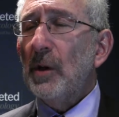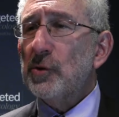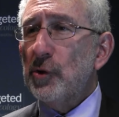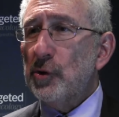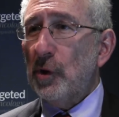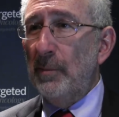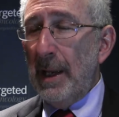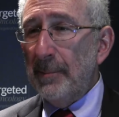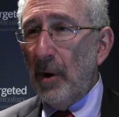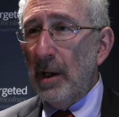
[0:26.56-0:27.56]
surgical
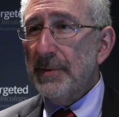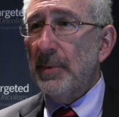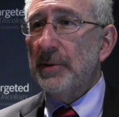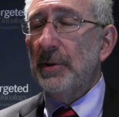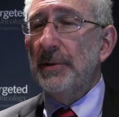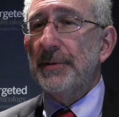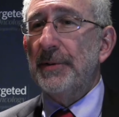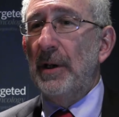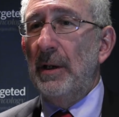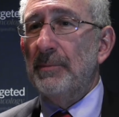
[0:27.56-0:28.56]
menopause, which
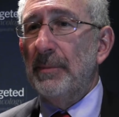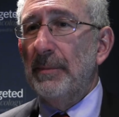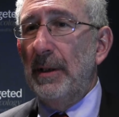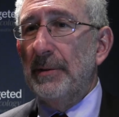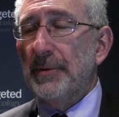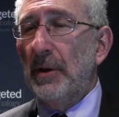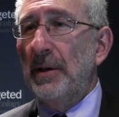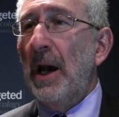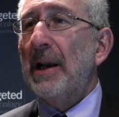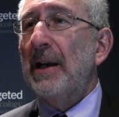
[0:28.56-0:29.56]
is um, uh,
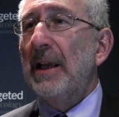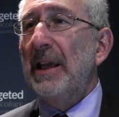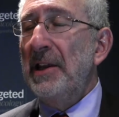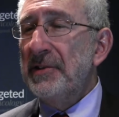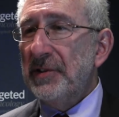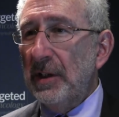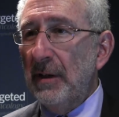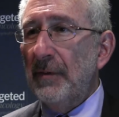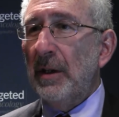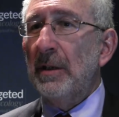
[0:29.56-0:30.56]
certainly not an
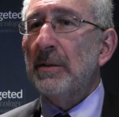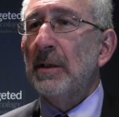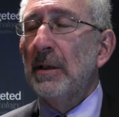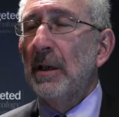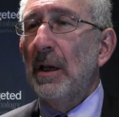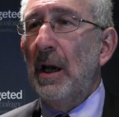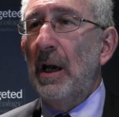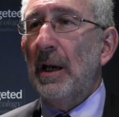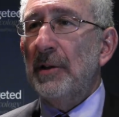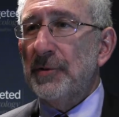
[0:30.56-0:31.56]
insignificant
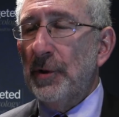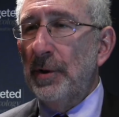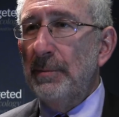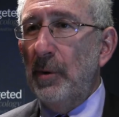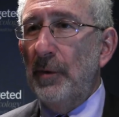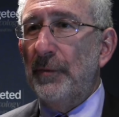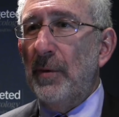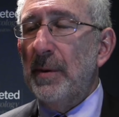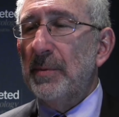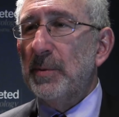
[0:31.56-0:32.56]
uh, concern, both
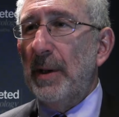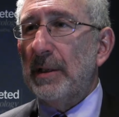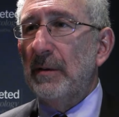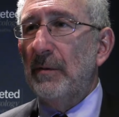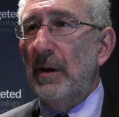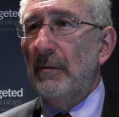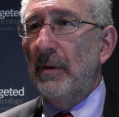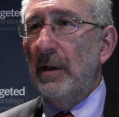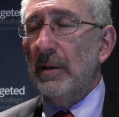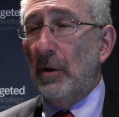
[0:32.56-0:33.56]
from the perspective
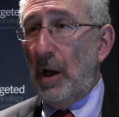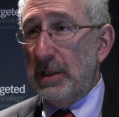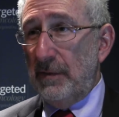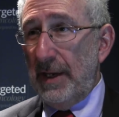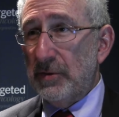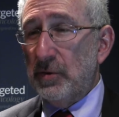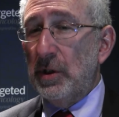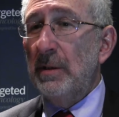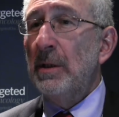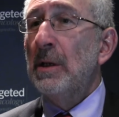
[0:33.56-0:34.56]
of uh, the loss of
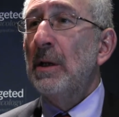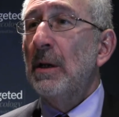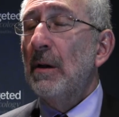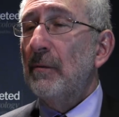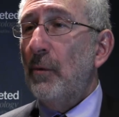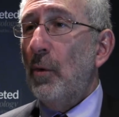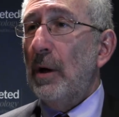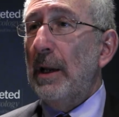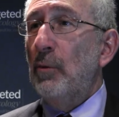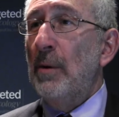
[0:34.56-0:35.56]
estrogen
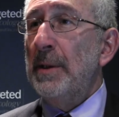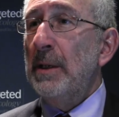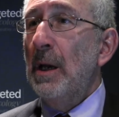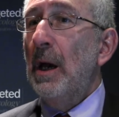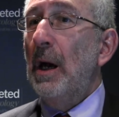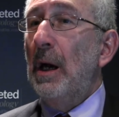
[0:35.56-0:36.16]
for a woman